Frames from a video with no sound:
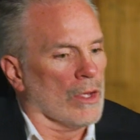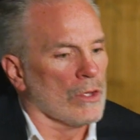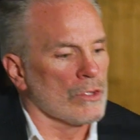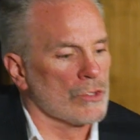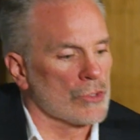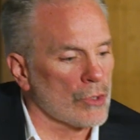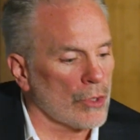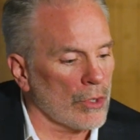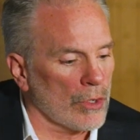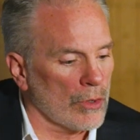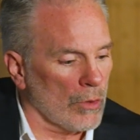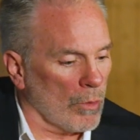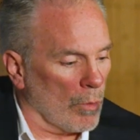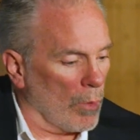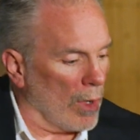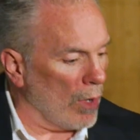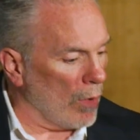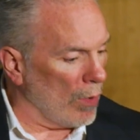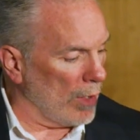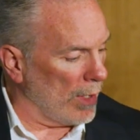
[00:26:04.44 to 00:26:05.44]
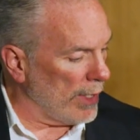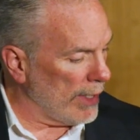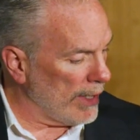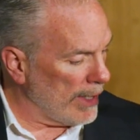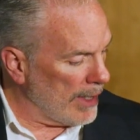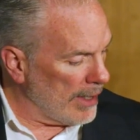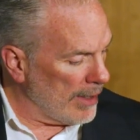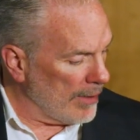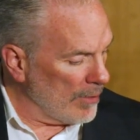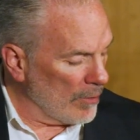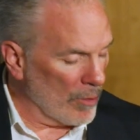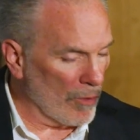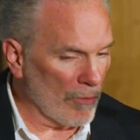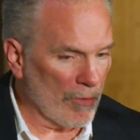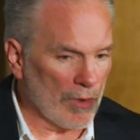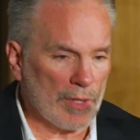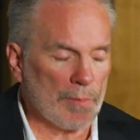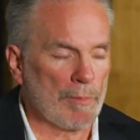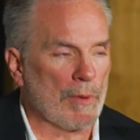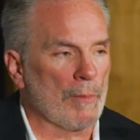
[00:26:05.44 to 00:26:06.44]
Sure. Well, we're
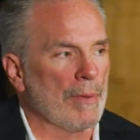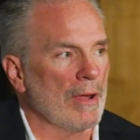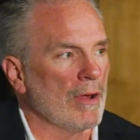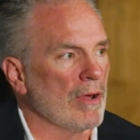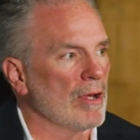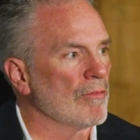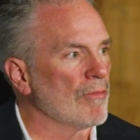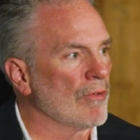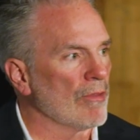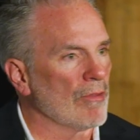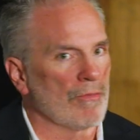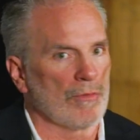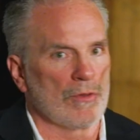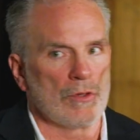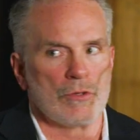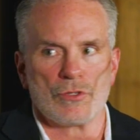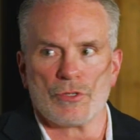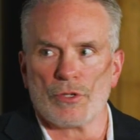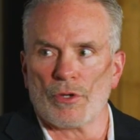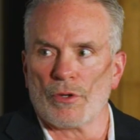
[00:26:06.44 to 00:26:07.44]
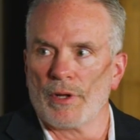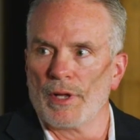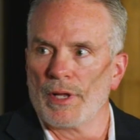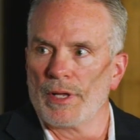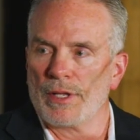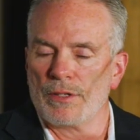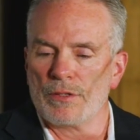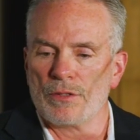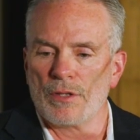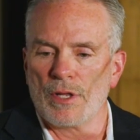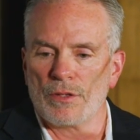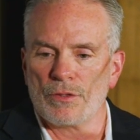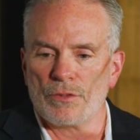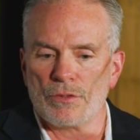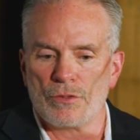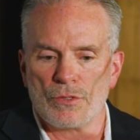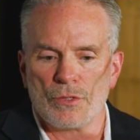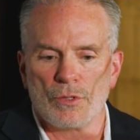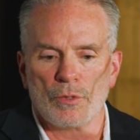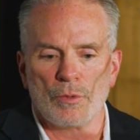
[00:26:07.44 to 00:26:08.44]
really preparing for the future
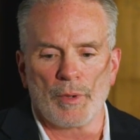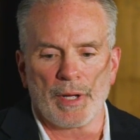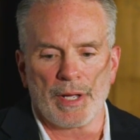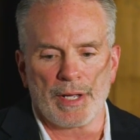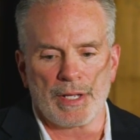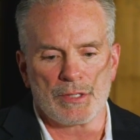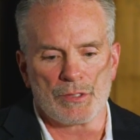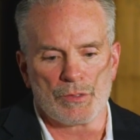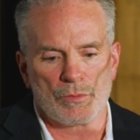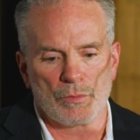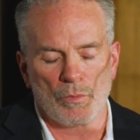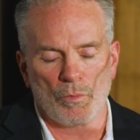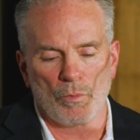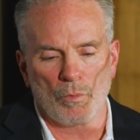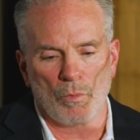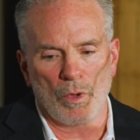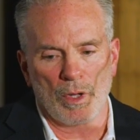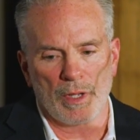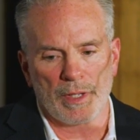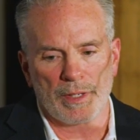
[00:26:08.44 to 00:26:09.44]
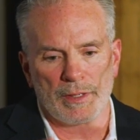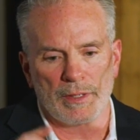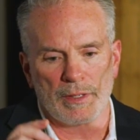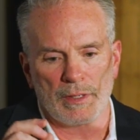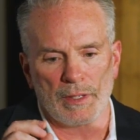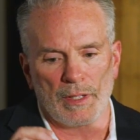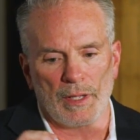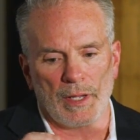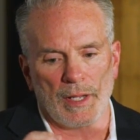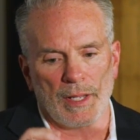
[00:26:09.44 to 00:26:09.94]
in 2 ways. One,